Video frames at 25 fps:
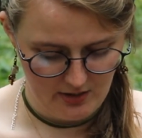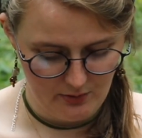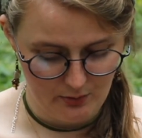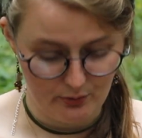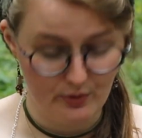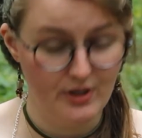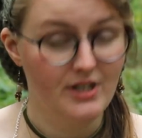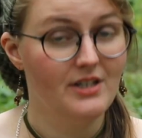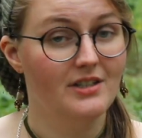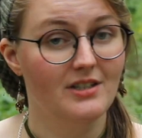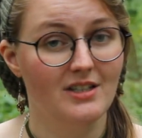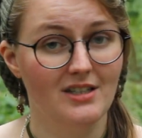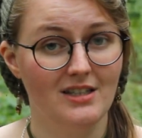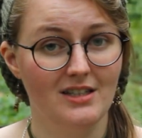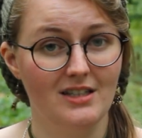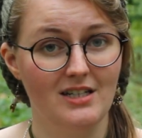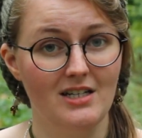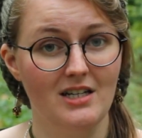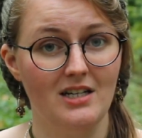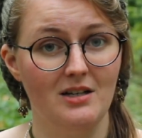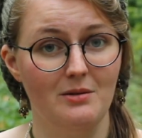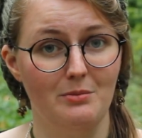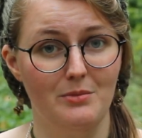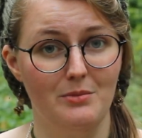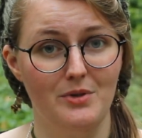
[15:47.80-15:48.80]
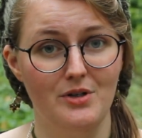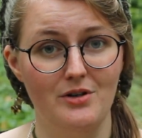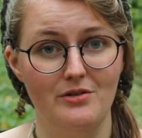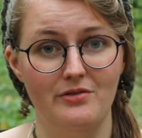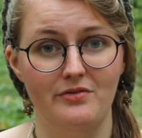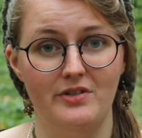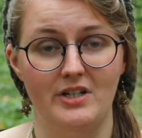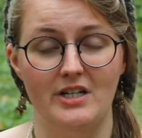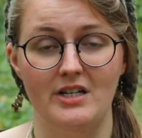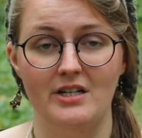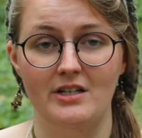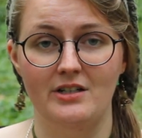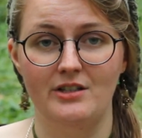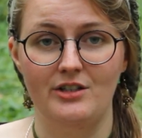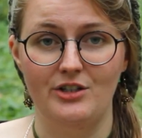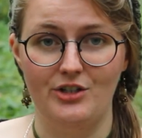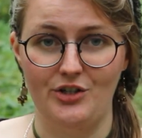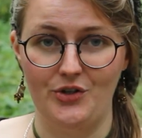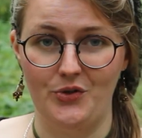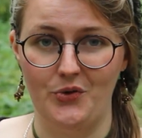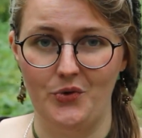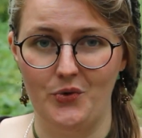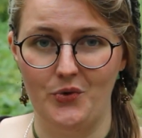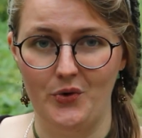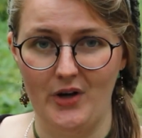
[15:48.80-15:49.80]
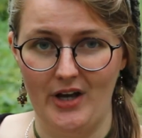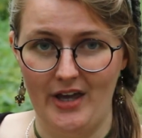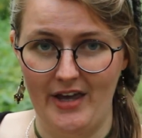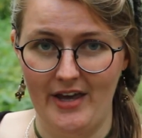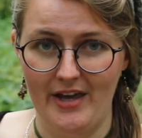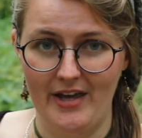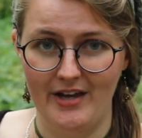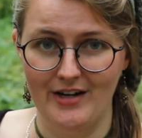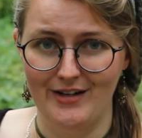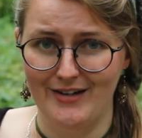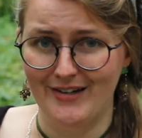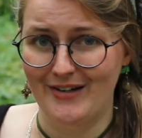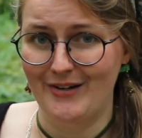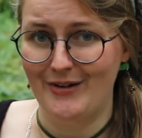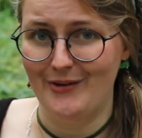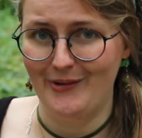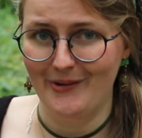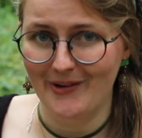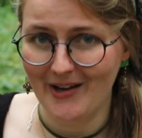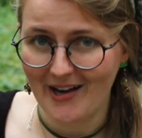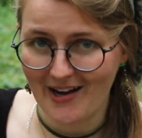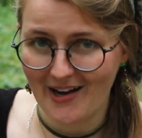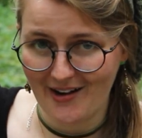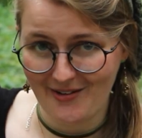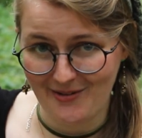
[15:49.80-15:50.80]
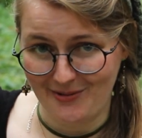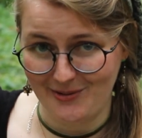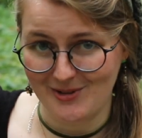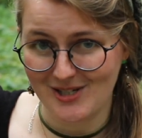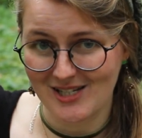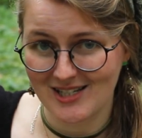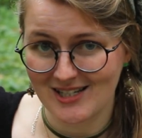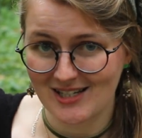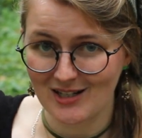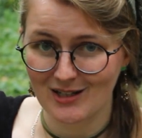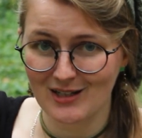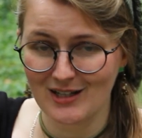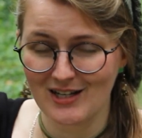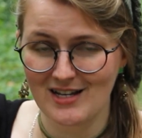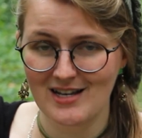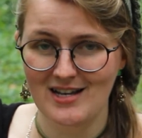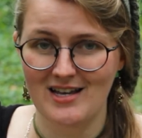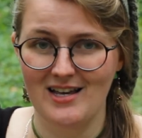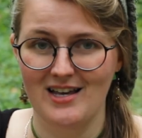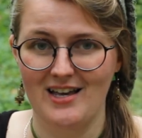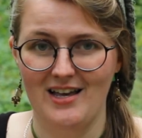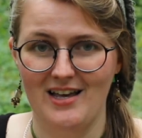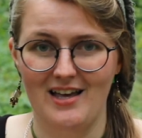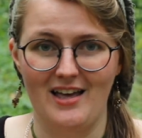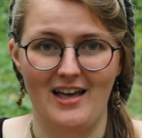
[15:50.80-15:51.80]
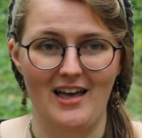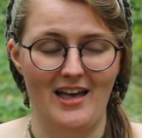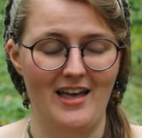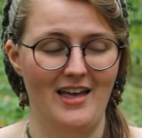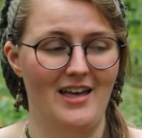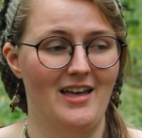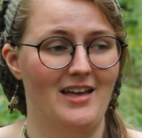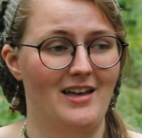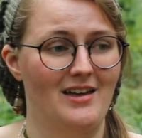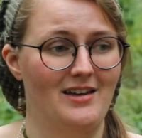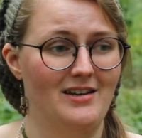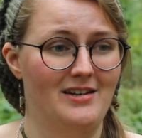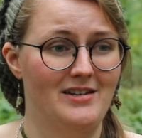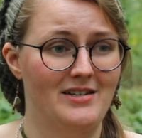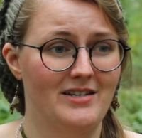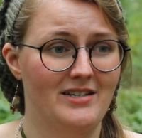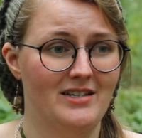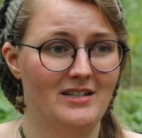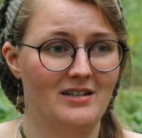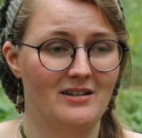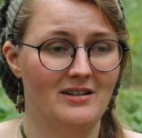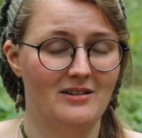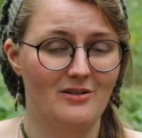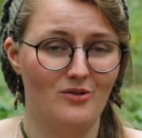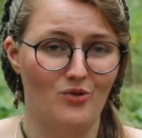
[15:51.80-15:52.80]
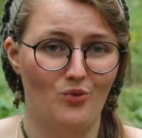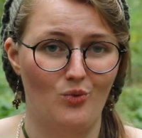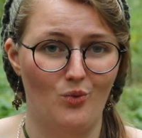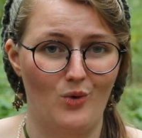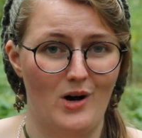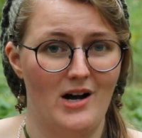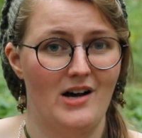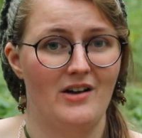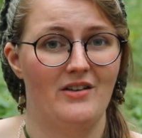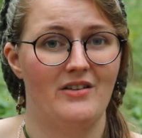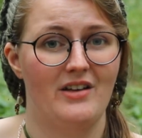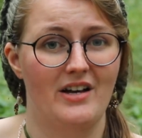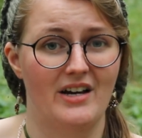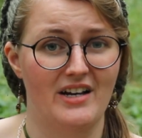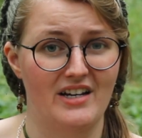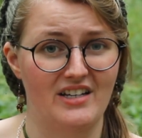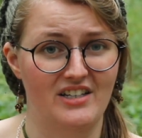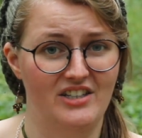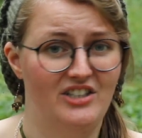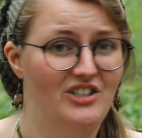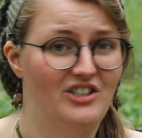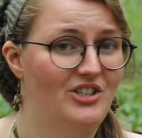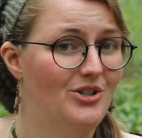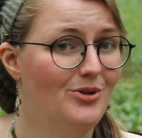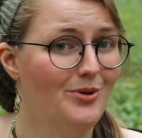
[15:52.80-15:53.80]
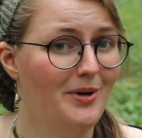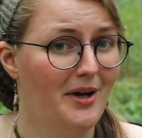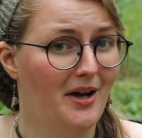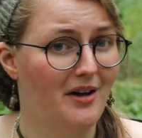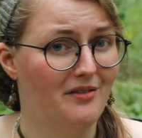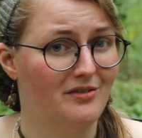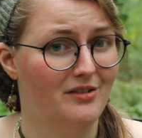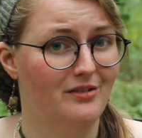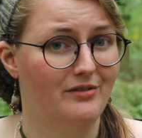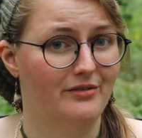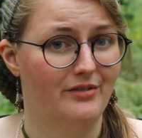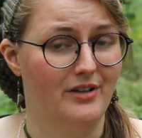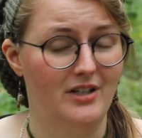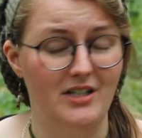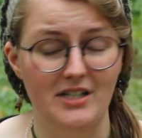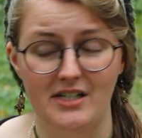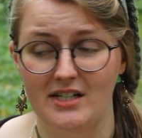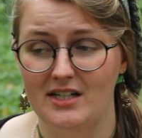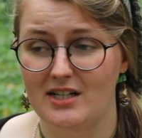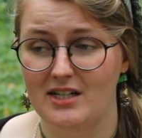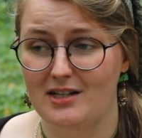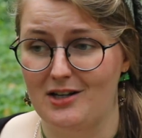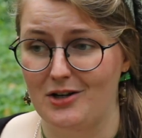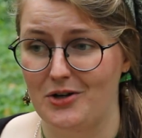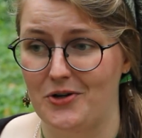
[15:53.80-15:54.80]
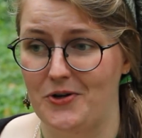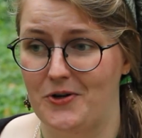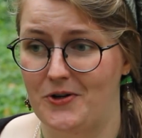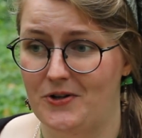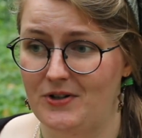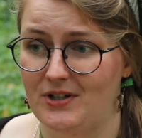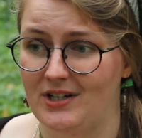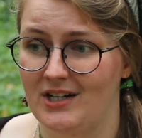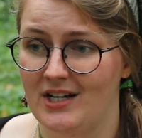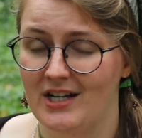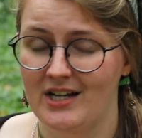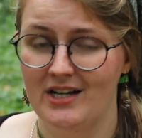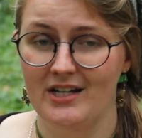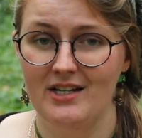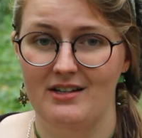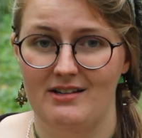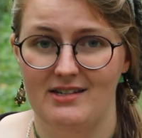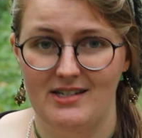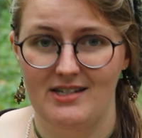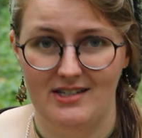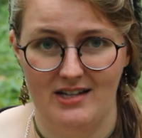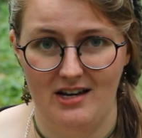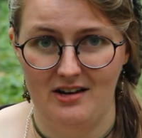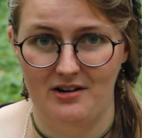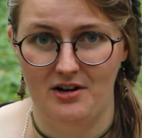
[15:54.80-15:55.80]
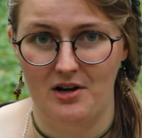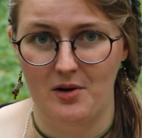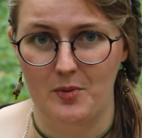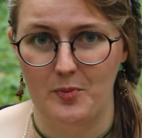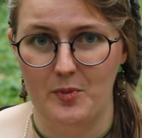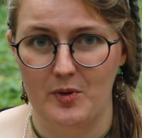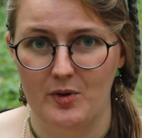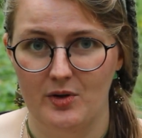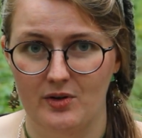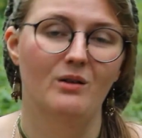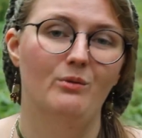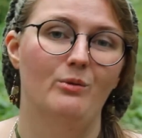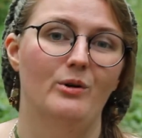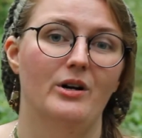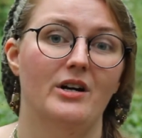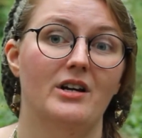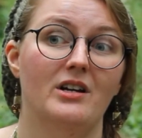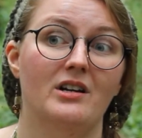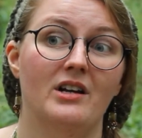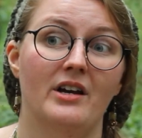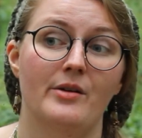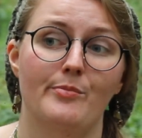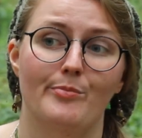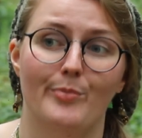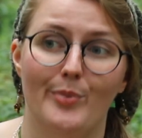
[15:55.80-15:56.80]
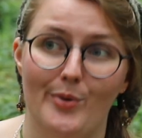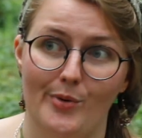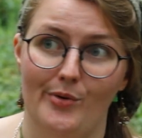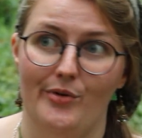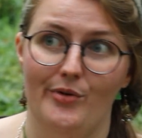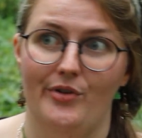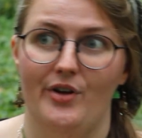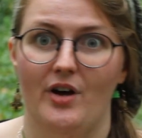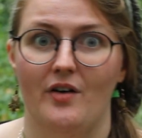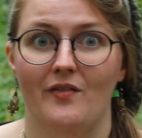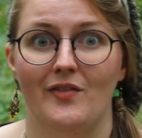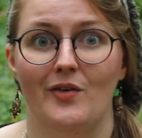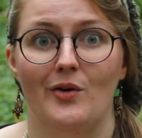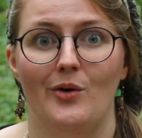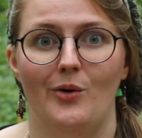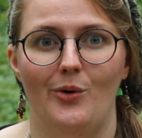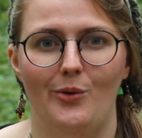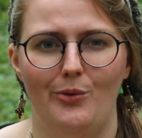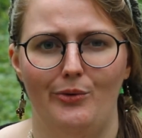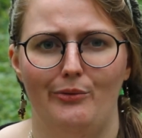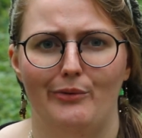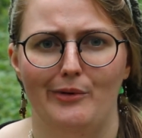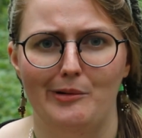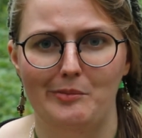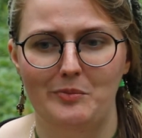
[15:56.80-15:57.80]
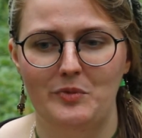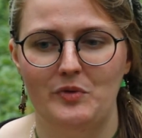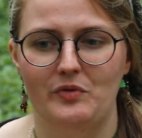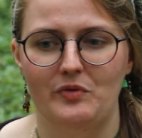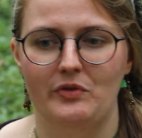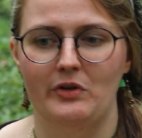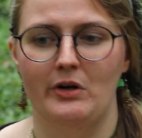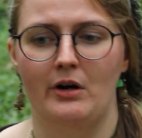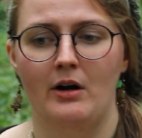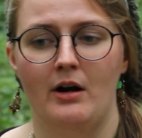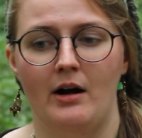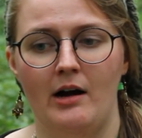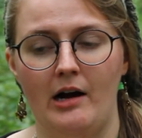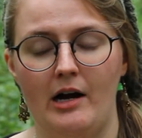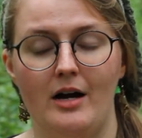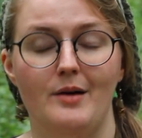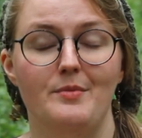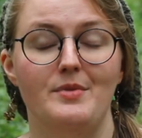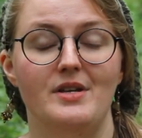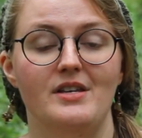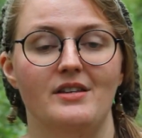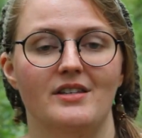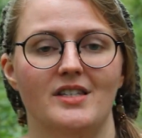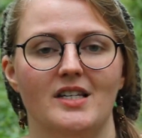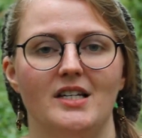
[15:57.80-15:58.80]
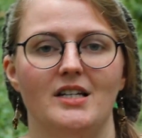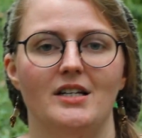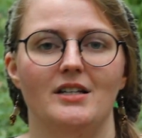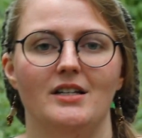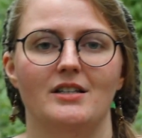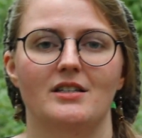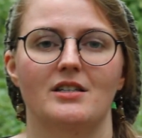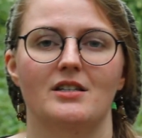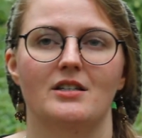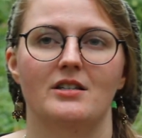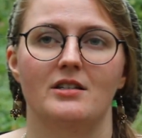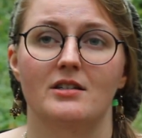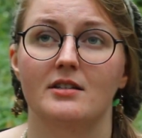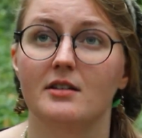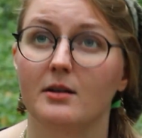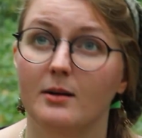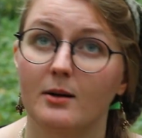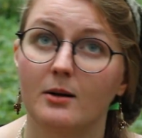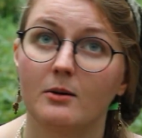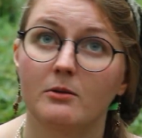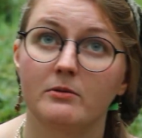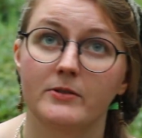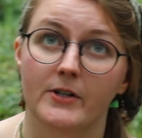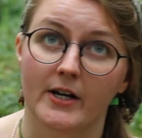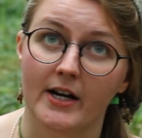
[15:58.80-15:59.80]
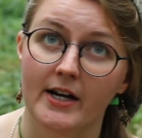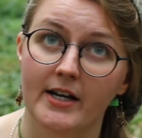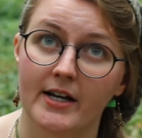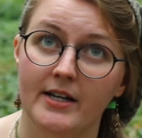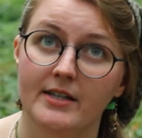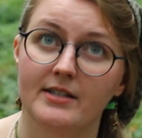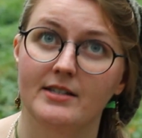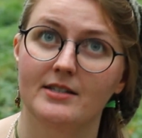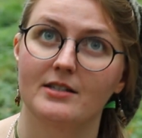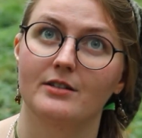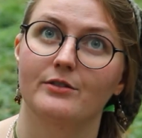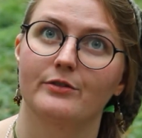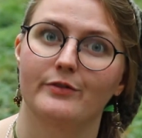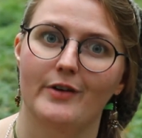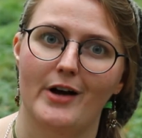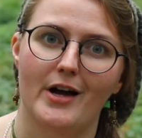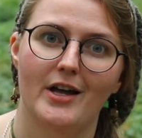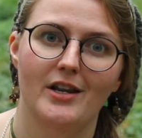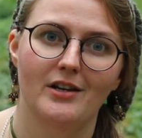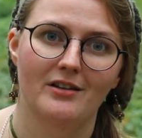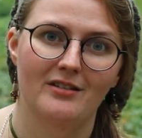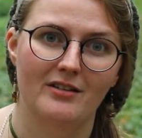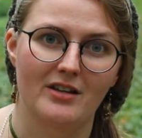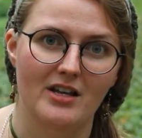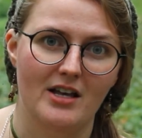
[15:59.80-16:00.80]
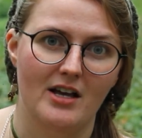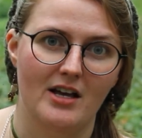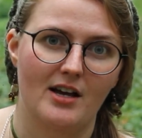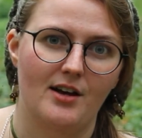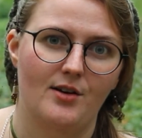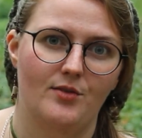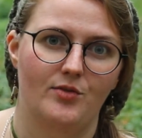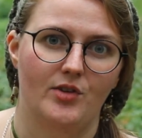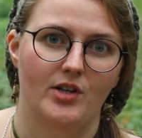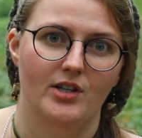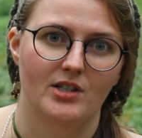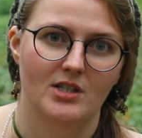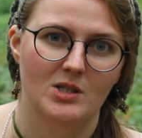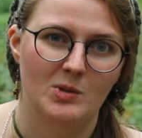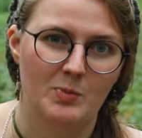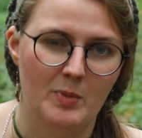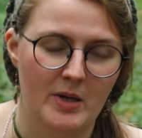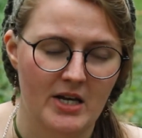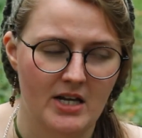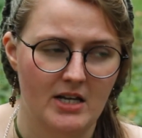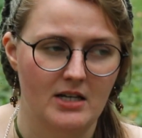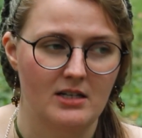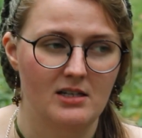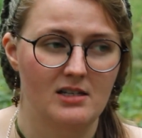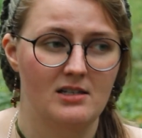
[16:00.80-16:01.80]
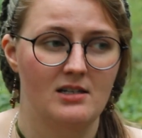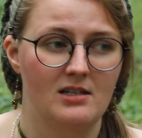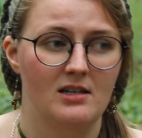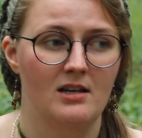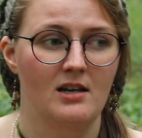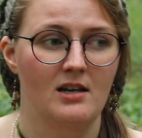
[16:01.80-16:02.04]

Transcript: recently moved into a new house, and while I do have a very good setup, Rick and I both have our own rooms for our hobbies, and it's so nice to finally have that space.